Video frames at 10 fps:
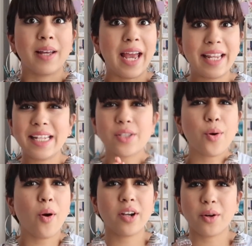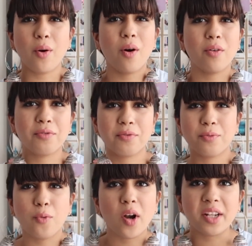any sort of
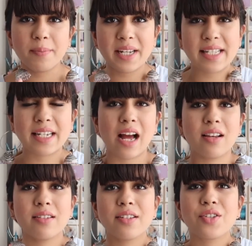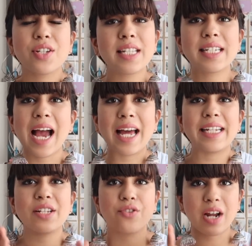water-based colors. Just
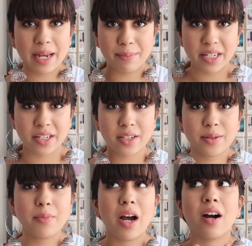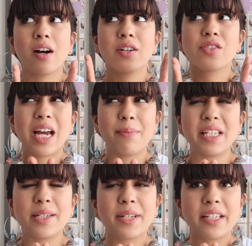carry dry medium. Dry
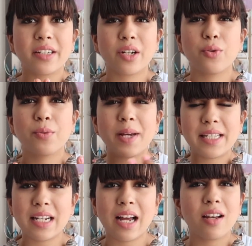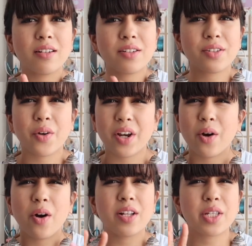medium can include pencil colors,
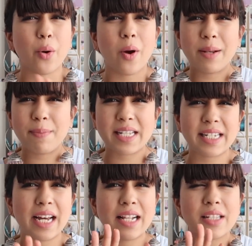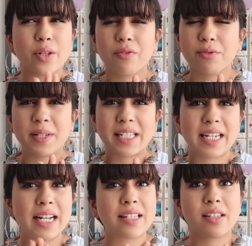crayons, oil pastels, soft
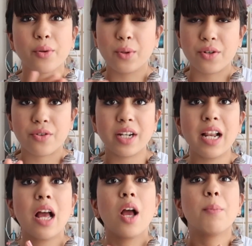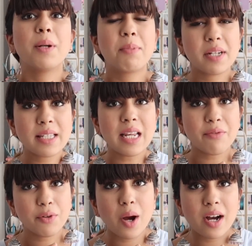pastels, the whole drill. But personally,
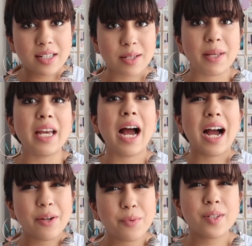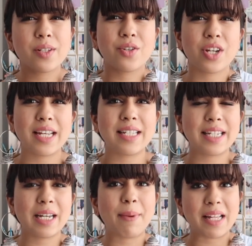if you ask me, I would suggest
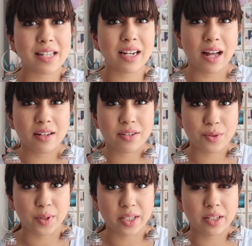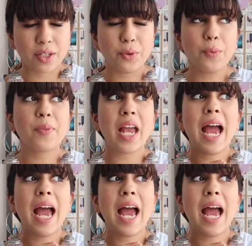take pencil colors with you.